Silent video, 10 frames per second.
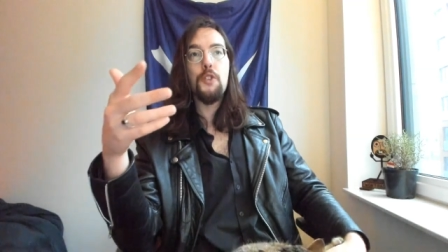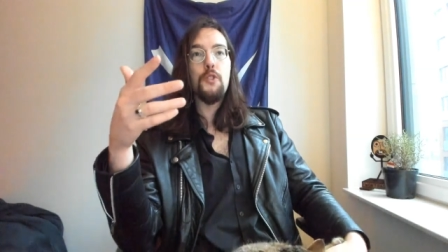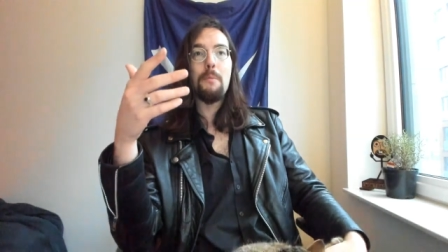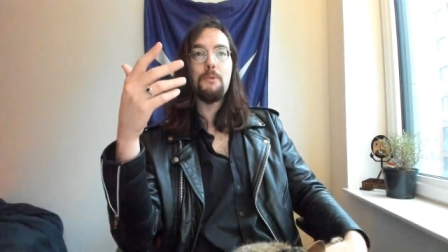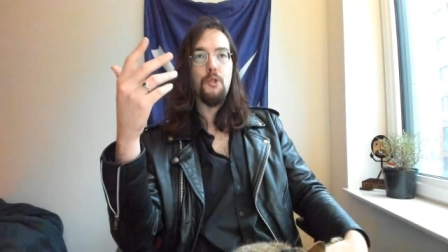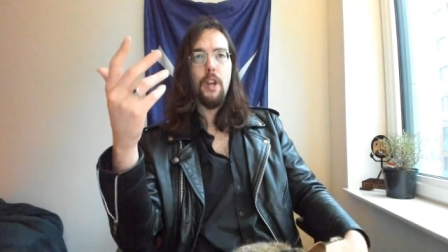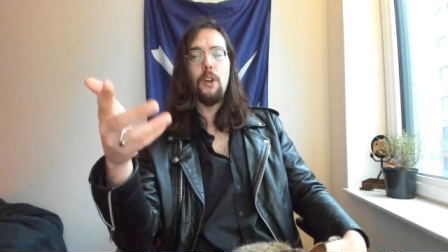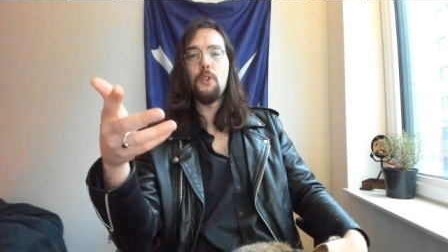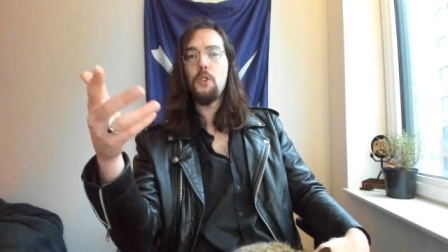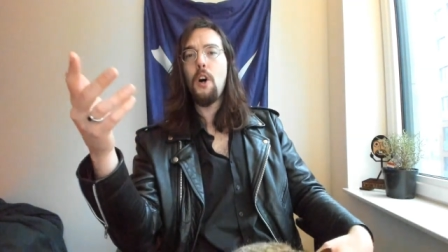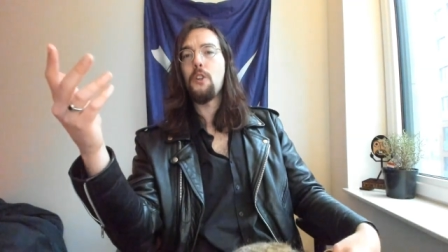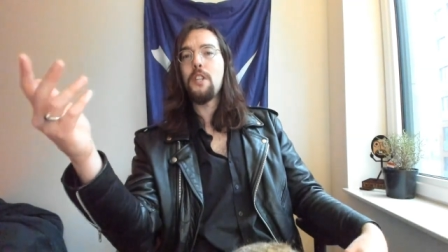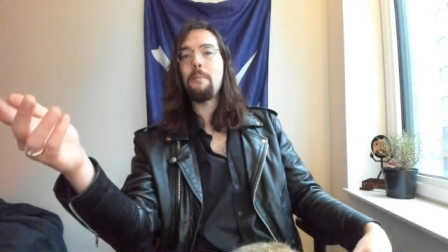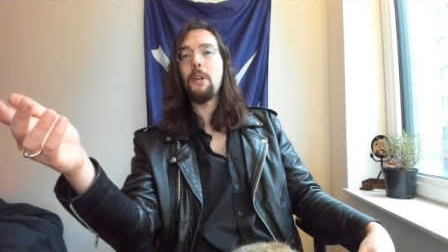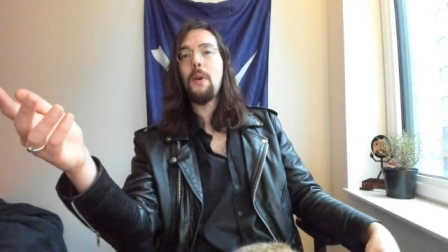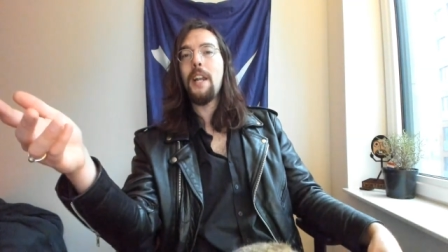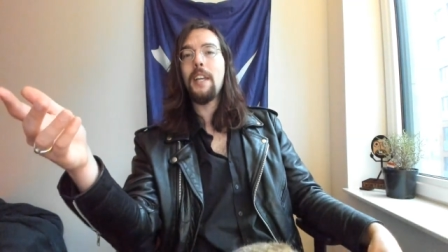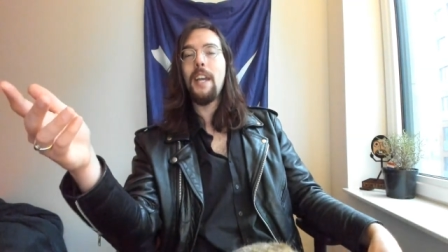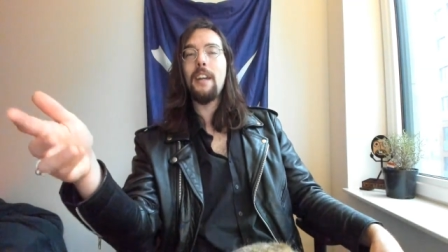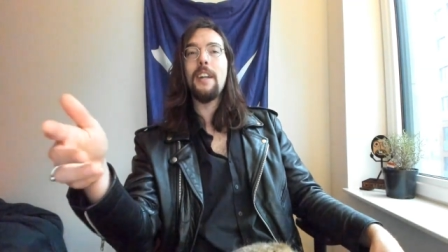Trump trails all Democratic
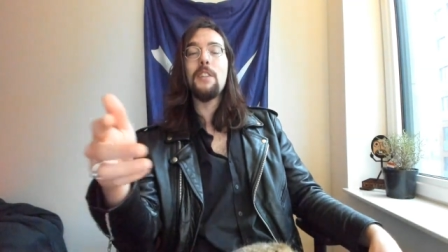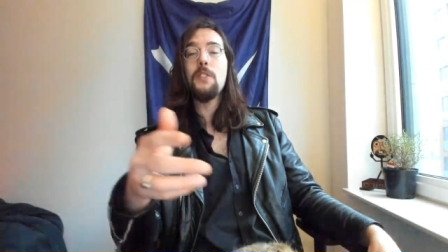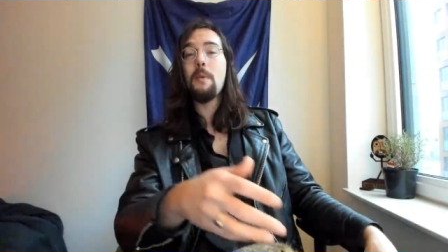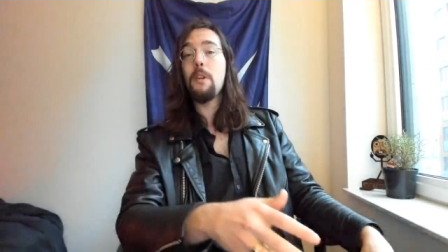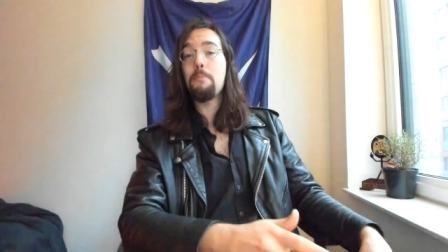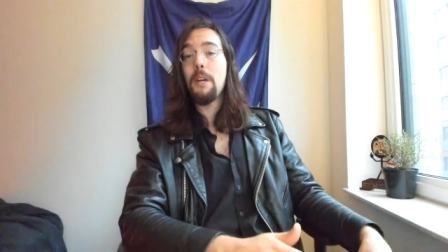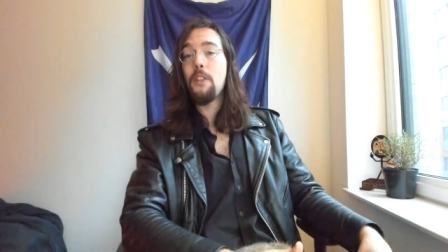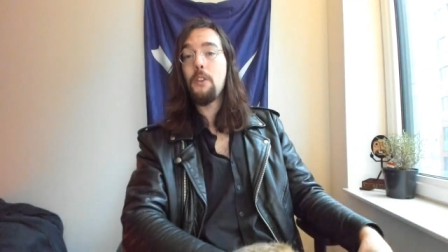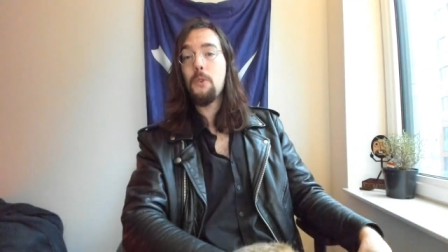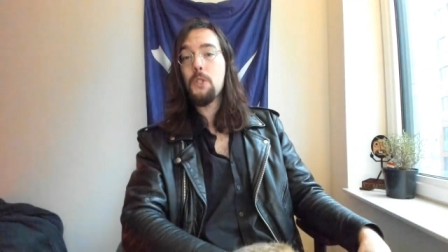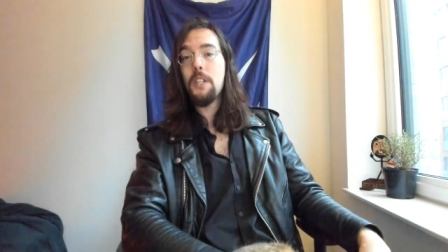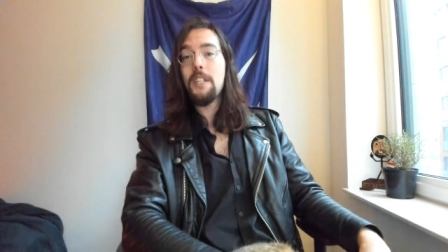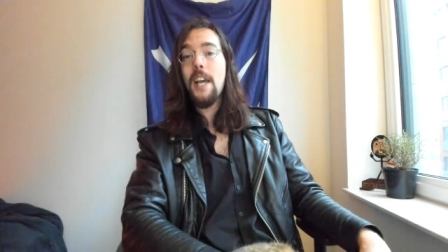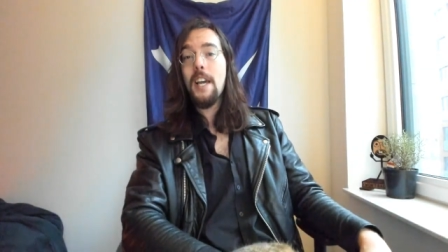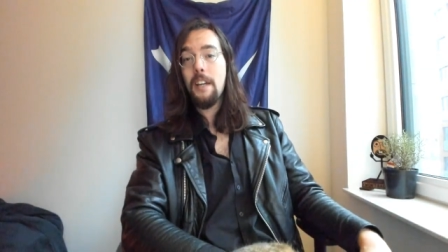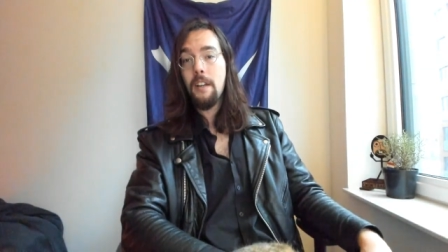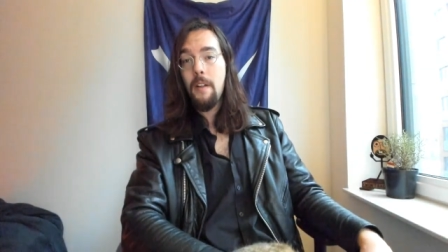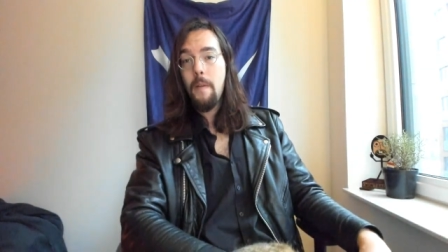candidates, that would have been the news of the day.